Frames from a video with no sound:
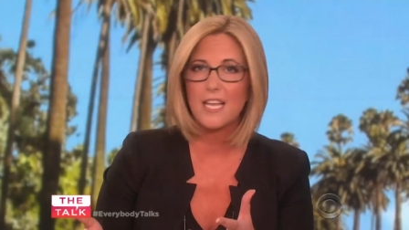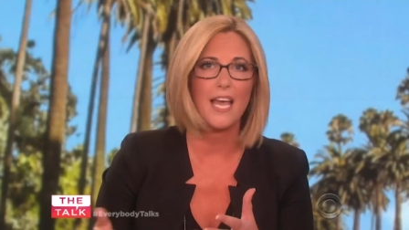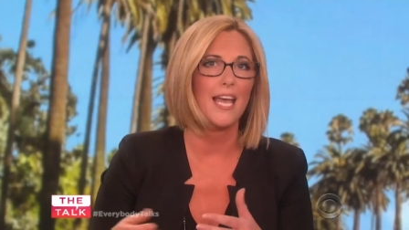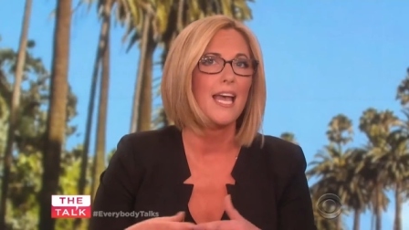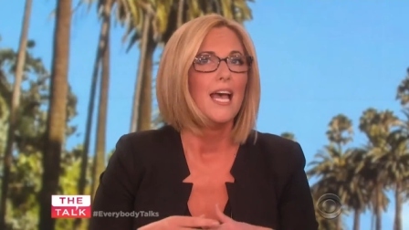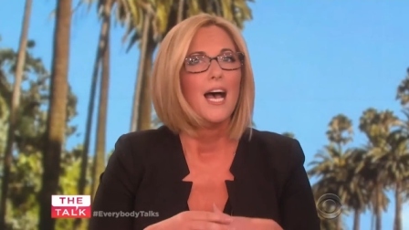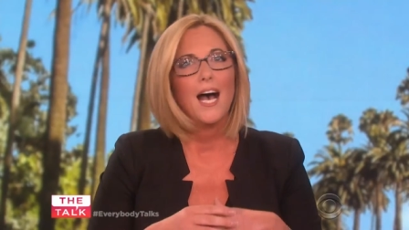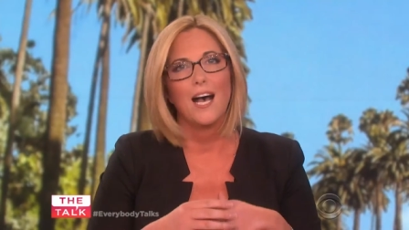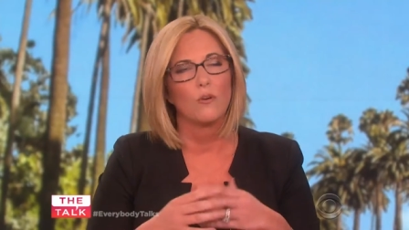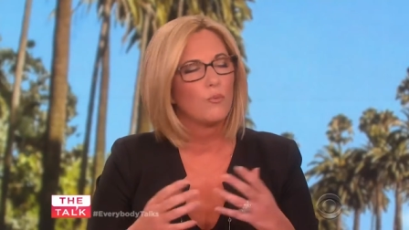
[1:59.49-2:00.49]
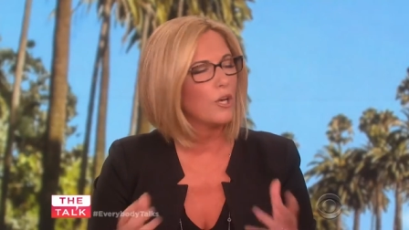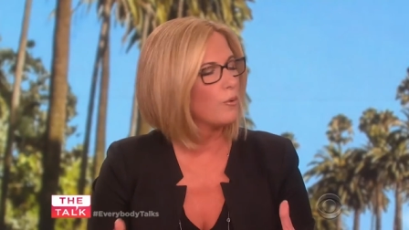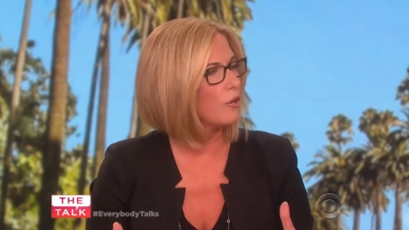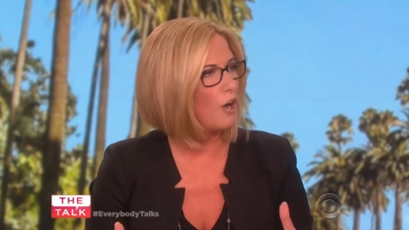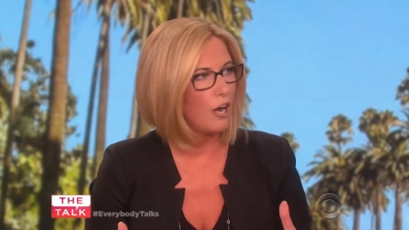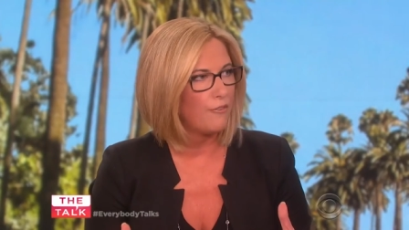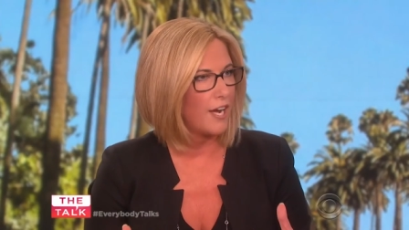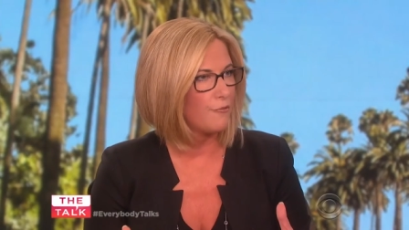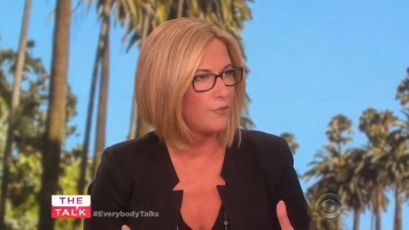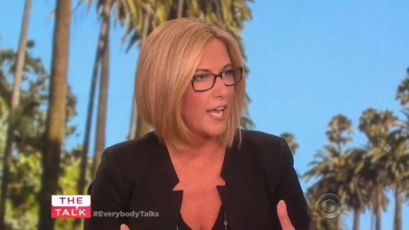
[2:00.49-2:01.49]
say uh, real-world car
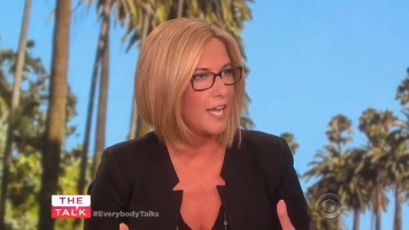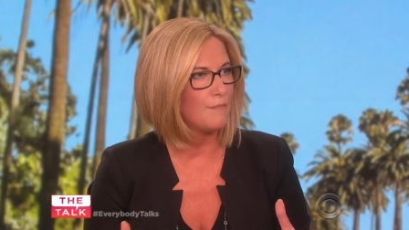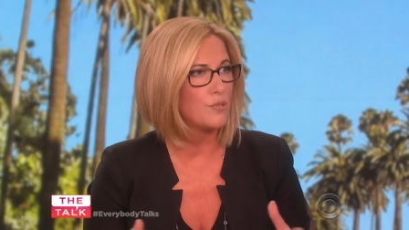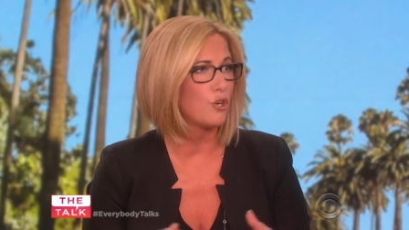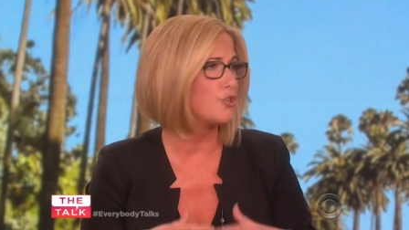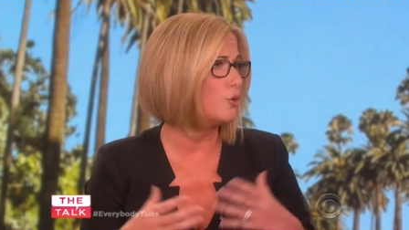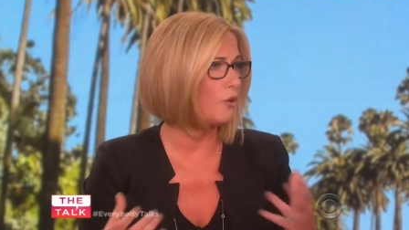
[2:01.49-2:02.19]
fire flames are too